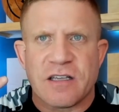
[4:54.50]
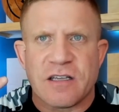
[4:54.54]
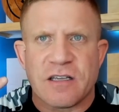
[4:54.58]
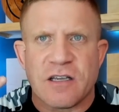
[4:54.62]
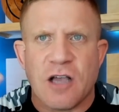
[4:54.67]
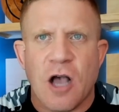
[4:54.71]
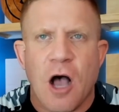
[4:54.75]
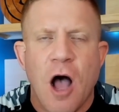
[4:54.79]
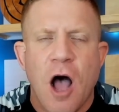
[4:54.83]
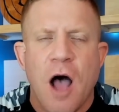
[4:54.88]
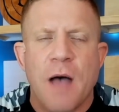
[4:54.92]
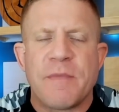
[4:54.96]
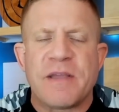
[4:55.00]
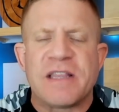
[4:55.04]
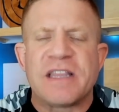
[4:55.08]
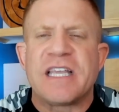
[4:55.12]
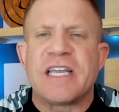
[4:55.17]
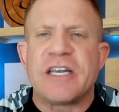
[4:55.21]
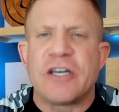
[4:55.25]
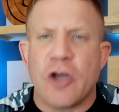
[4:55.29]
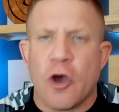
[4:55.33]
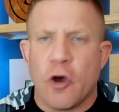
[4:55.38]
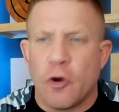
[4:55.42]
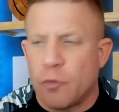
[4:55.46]

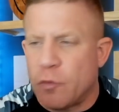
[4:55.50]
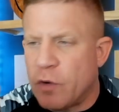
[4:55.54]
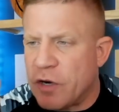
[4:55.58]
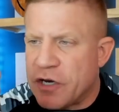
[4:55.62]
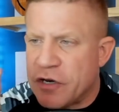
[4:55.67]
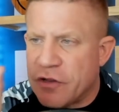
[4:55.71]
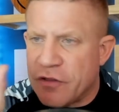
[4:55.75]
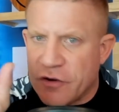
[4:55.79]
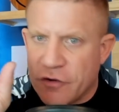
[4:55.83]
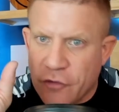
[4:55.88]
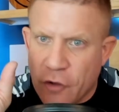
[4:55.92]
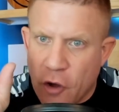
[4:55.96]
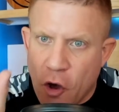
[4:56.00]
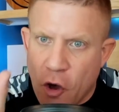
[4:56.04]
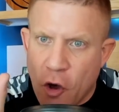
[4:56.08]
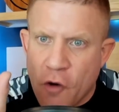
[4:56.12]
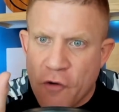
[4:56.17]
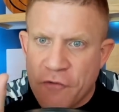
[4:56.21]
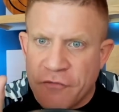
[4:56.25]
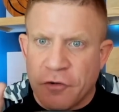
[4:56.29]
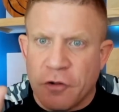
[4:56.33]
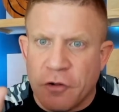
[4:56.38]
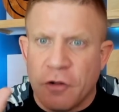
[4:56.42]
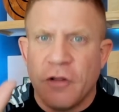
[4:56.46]
commonly known one. Either the
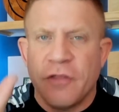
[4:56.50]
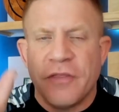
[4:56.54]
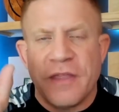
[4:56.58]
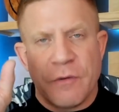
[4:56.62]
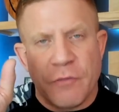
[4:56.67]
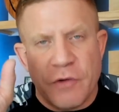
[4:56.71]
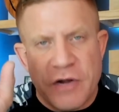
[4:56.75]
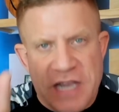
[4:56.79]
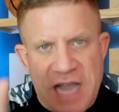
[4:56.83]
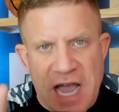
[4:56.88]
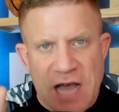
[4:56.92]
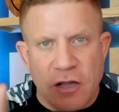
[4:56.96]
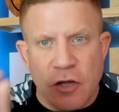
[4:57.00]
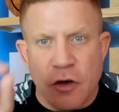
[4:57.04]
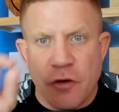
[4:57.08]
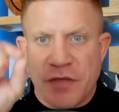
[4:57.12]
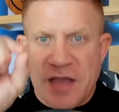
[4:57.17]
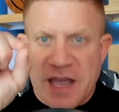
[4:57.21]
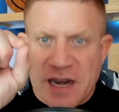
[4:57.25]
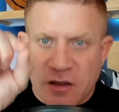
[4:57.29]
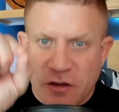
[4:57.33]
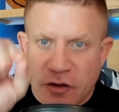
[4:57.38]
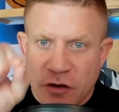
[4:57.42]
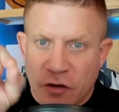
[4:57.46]
oval, they were yellow,
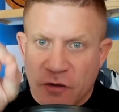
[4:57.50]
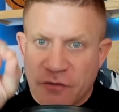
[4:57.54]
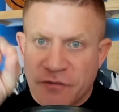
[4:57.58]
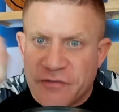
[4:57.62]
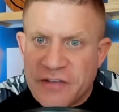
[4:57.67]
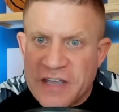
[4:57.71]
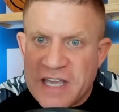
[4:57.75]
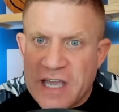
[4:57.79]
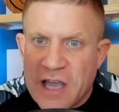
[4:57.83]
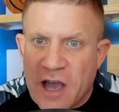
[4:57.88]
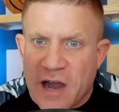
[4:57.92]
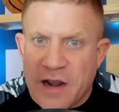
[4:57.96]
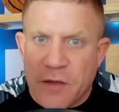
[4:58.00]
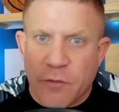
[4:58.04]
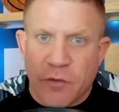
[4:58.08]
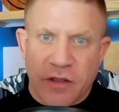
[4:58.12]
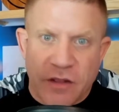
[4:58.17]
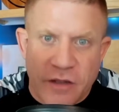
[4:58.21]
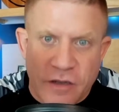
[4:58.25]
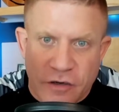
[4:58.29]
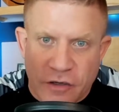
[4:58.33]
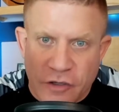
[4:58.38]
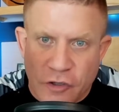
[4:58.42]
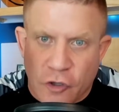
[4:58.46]
they had a little V on it with
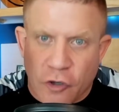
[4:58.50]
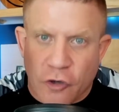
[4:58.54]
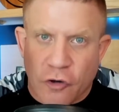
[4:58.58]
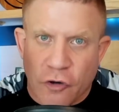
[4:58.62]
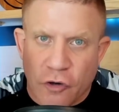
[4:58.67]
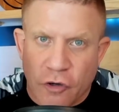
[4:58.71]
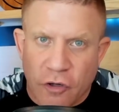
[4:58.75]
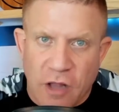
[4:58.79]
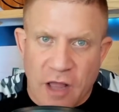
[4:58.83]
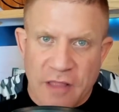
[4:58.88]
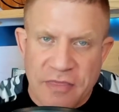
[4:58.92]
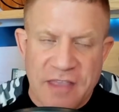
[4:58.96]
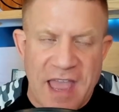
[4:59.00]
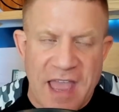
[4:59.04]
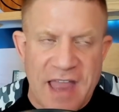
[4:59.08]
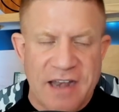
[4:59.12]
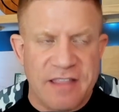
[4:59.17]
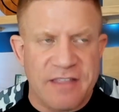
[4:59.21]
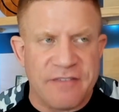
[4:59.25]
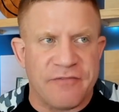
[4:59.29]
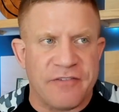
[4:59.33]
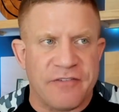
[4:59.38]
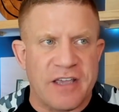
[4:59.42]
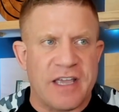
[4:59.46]
a little curl on the
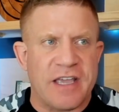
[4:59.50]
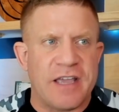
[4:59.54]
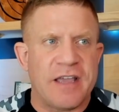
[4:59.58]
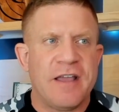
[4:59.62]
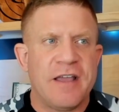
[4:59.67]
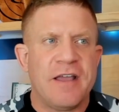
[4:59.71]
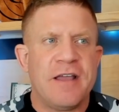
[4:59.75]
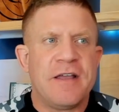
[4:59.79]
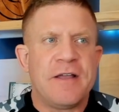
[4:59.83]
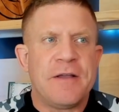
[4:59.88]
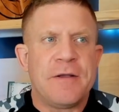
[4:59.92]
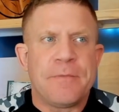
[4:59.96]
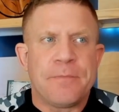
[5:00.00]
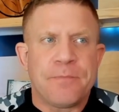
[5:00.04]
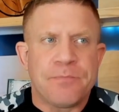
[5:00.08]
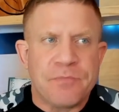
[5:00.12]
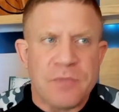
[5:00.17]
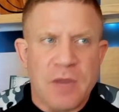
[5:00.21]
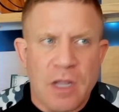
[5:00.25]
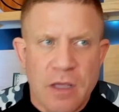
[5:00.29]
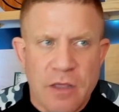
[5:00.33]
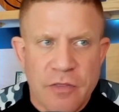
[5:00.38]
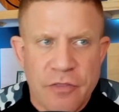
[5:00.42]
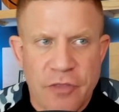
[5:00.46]
end of the V.
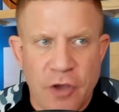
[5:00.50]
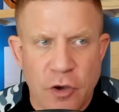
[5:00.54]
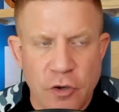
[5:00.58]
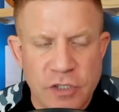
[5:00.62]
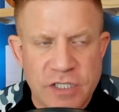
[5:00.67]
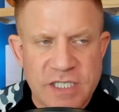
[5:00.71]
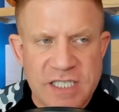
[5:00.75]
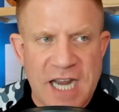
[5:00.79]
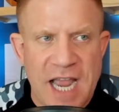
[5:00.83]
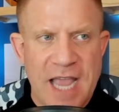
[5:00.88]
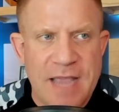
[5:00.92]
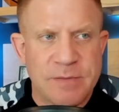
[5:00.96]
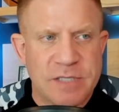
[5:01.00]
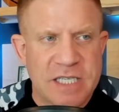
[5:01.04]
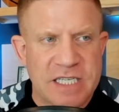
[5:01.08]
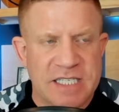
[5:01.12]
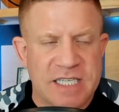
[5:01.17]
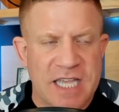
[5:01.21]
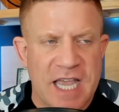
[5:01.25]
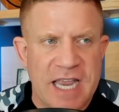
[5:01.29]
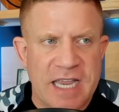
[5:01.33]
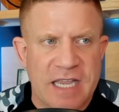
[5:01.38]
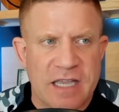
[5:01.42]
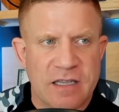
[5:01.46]
those types,
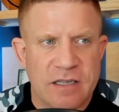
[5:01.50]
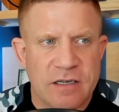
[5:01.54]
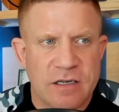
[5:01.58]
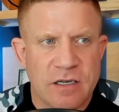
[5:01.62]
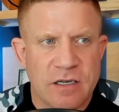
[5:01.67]
it's like,